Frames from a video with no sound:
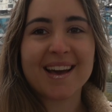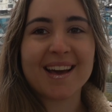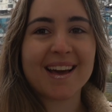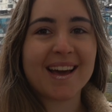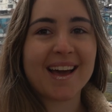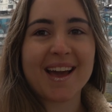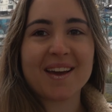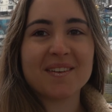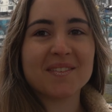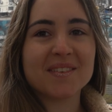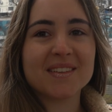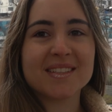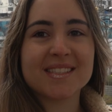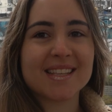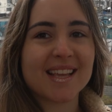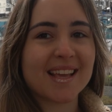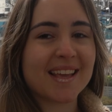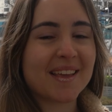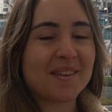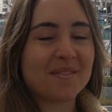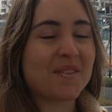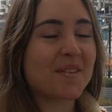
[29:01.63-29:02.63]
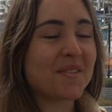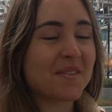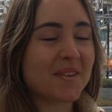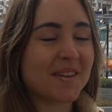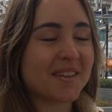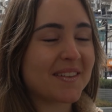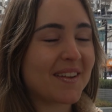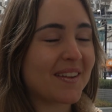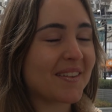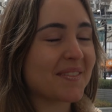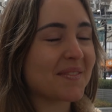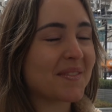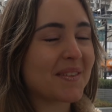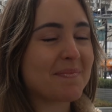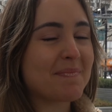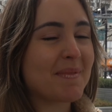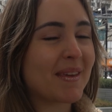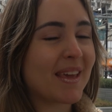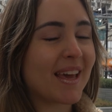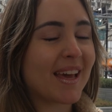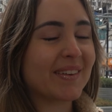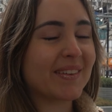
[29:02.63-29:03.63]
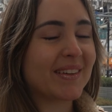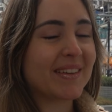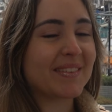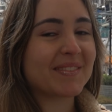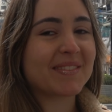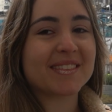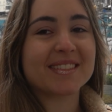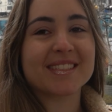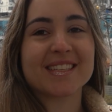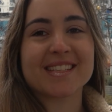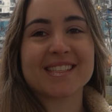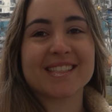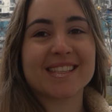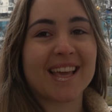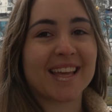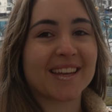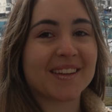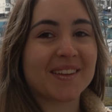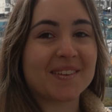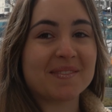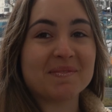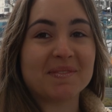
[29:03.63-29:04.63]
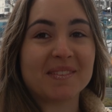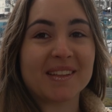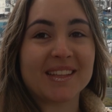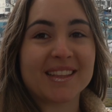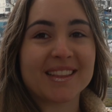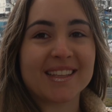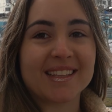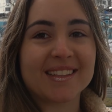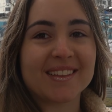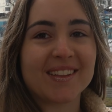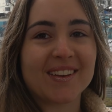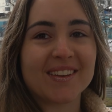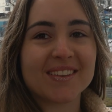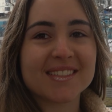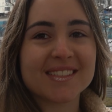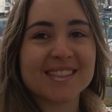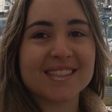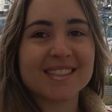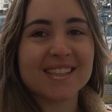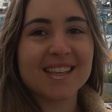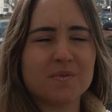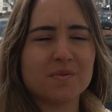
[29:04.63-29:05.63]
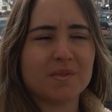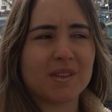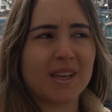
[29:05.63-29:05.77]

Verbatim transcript: I, I would say if you were not with me, I would just get completely lost. Mm.